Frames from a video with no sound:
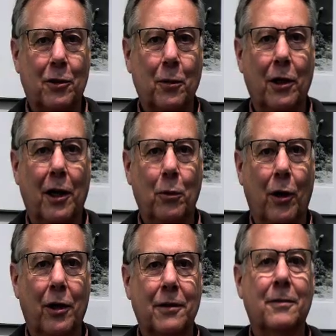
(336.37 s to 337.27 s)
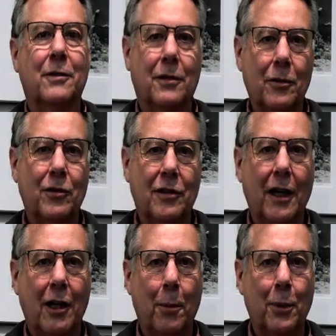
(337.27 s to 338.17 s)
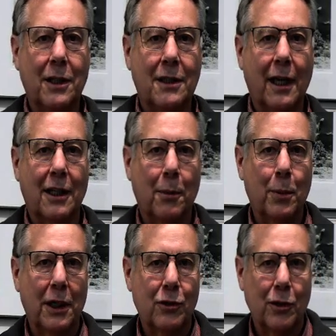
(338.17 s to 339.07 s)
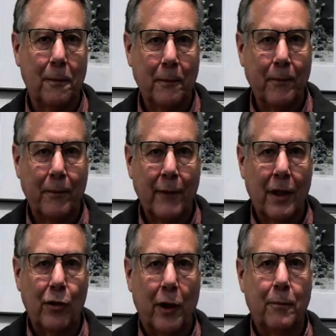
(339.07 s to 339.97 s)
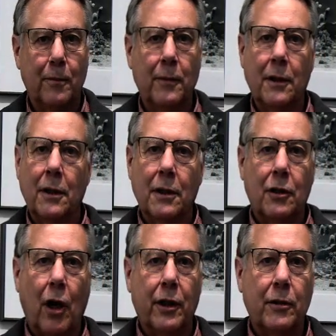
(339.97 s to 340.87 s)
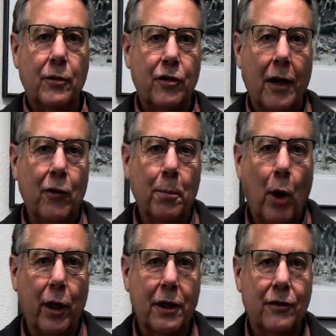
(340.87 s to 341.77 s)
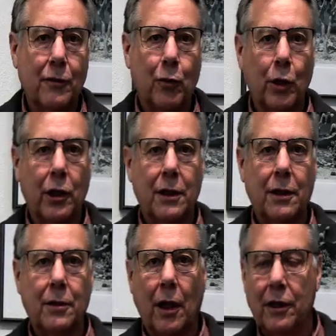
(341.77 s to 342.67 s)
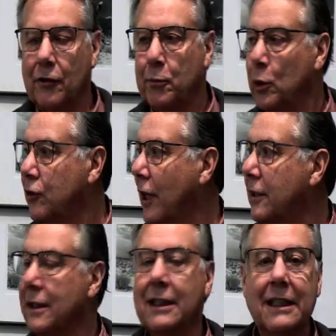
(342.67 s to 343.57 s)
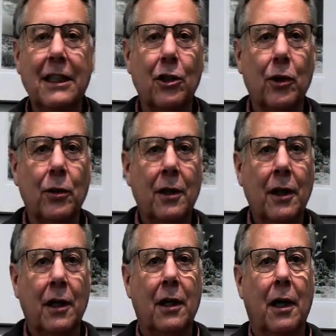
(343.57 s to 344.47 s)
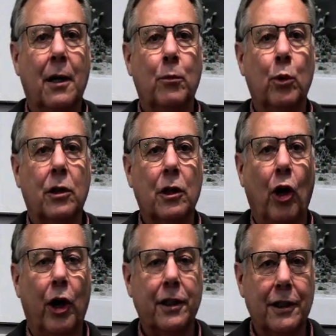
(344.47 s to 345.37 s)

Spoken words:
where I want to set up and take a picture. So I've got several bodies of work kind of presented here. I work a lot in